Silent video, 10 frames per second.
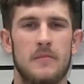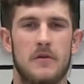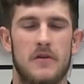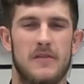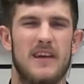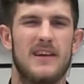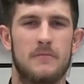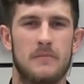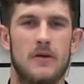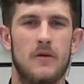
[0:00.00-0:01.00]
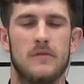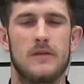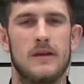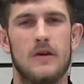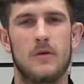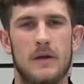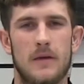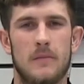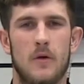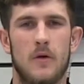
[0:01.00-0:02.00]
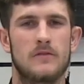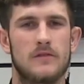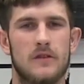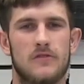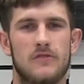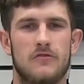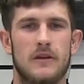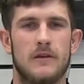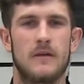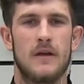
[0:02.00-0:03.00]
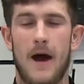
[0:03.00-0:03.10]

because then it becomes a little bit more discreet.